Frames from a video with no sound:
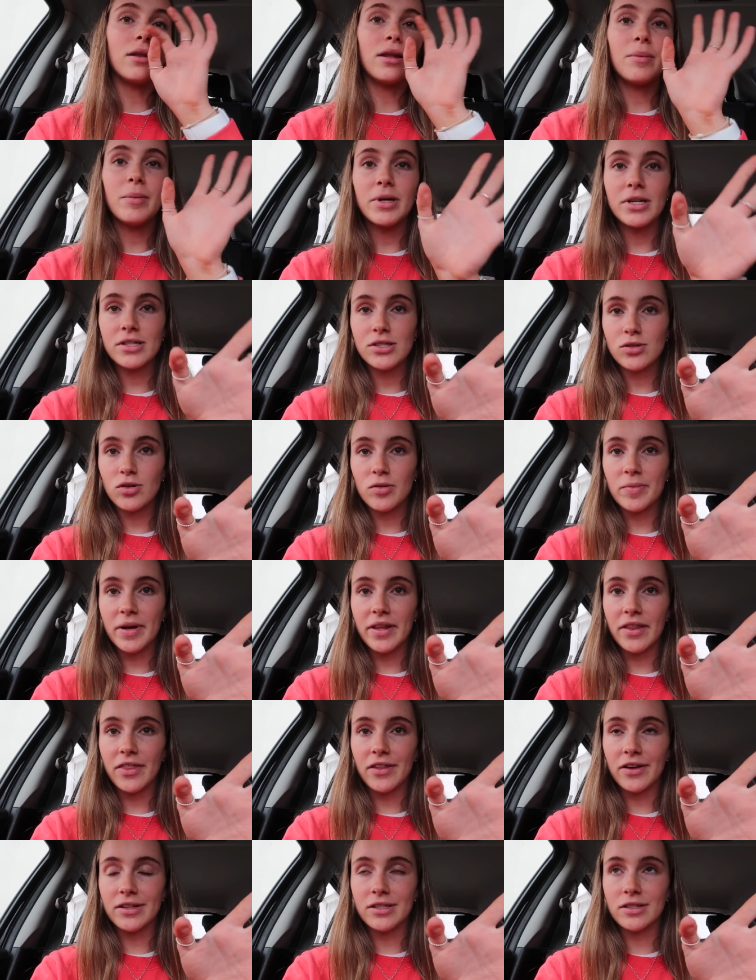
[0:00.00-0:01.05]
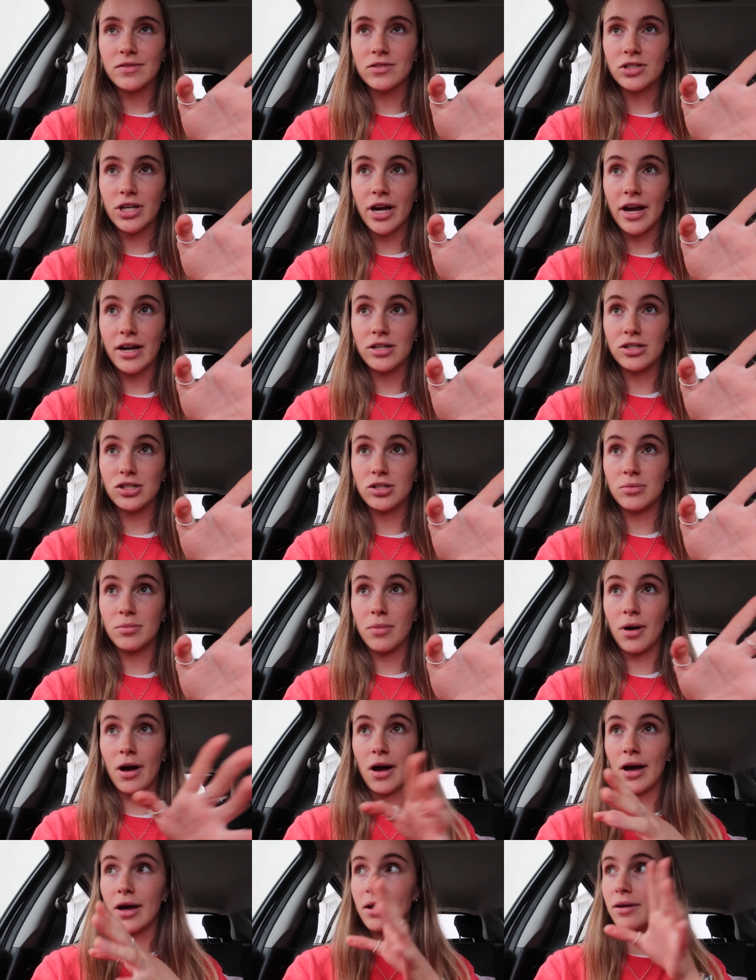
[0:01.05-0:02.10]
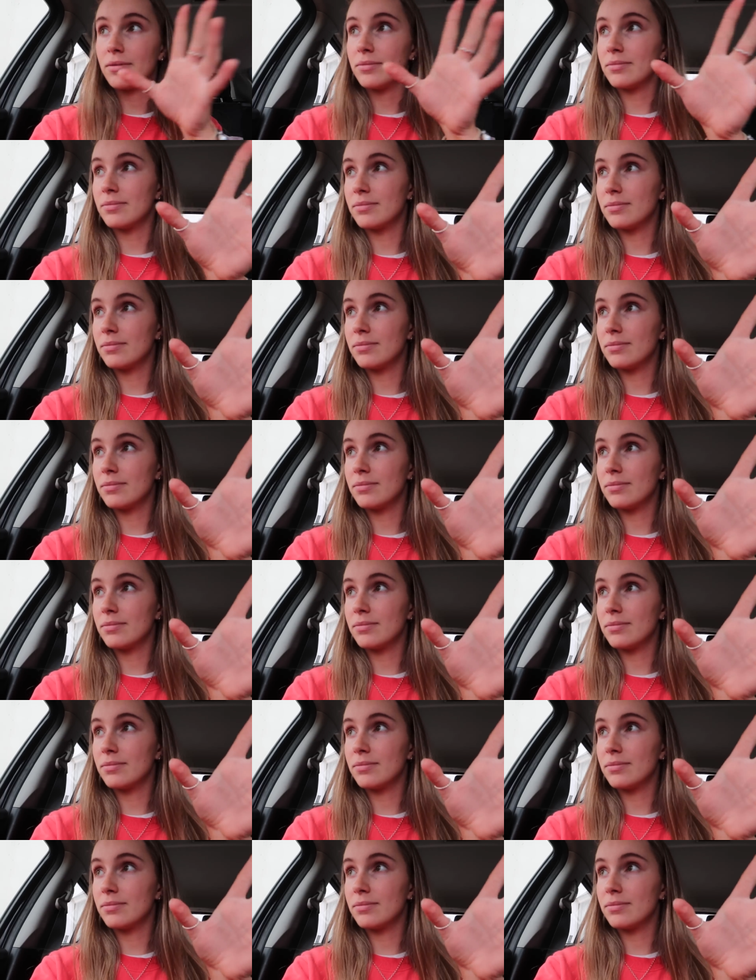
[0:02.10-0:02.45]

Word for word: Let me just talk about the things that have changed in my